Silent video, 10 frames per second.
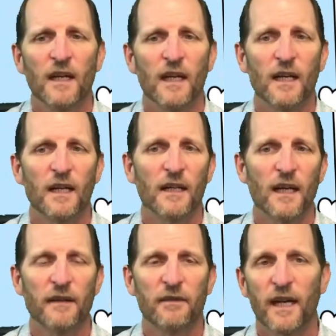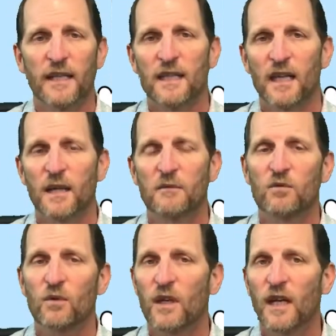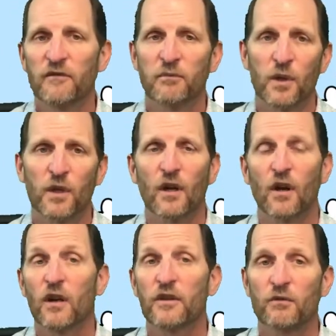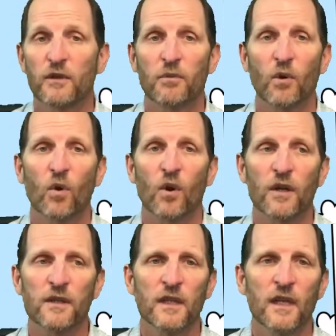I've had times where I've put on the report,